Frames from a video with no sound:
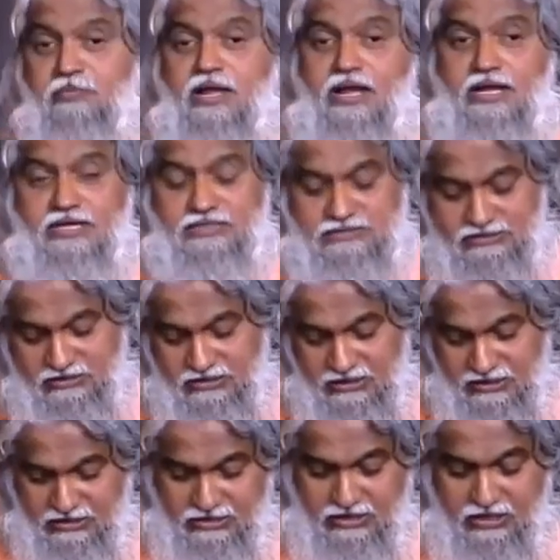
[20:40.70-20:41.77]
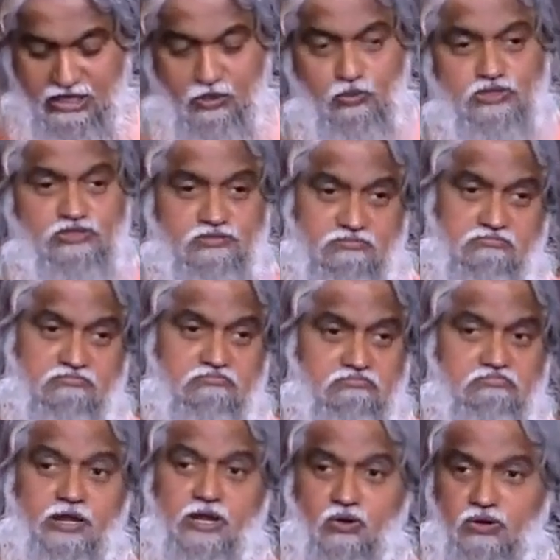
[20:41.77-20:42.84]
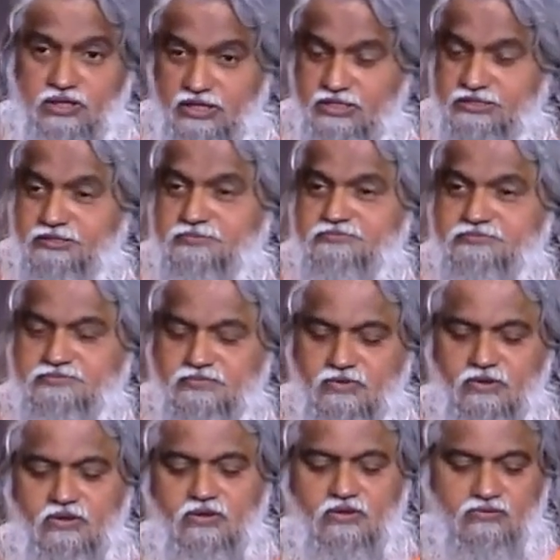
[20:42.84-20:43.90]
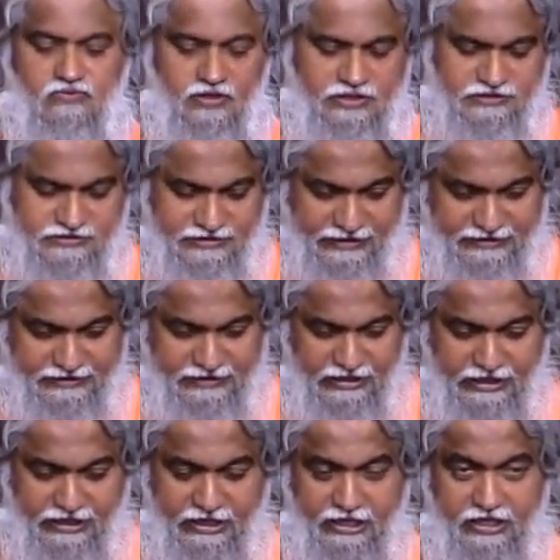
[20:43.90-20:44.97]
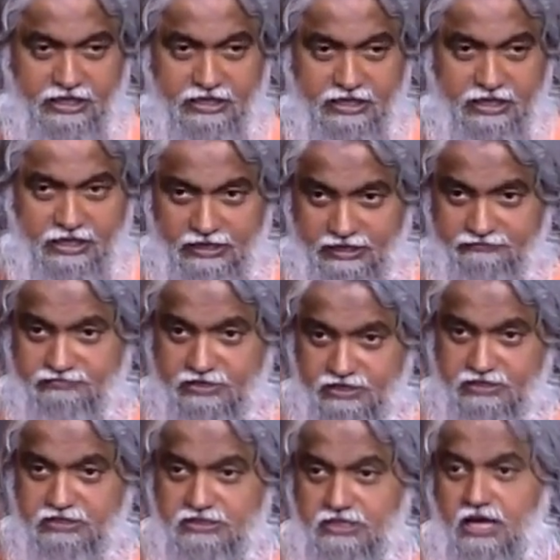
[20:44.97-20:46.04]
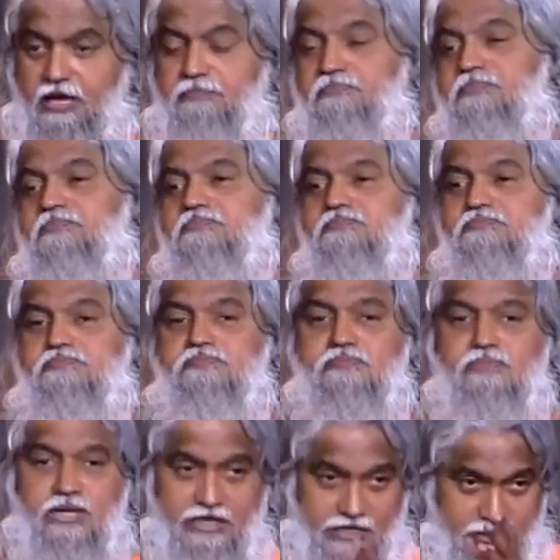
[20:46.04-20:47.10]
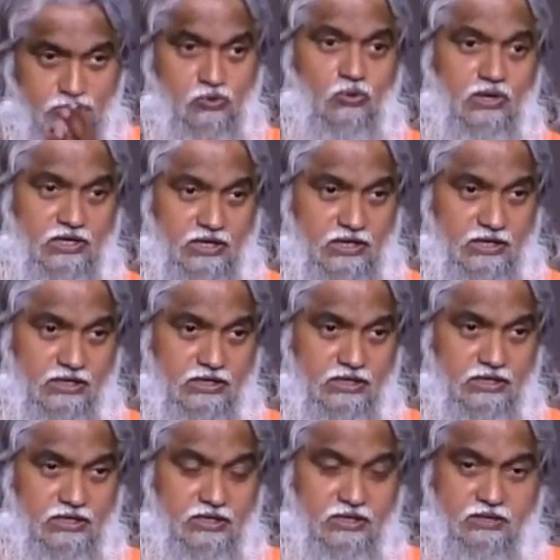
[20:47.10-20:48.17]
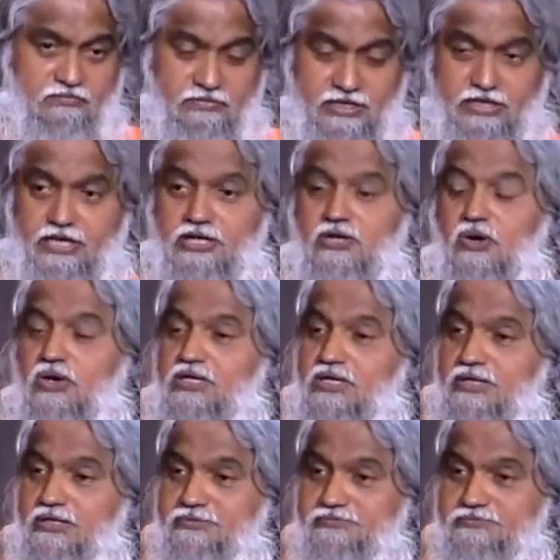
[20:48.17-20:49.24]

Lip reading: my eyes. I was back on earth. So I gently lifted her up and I told her, "My dear daughter,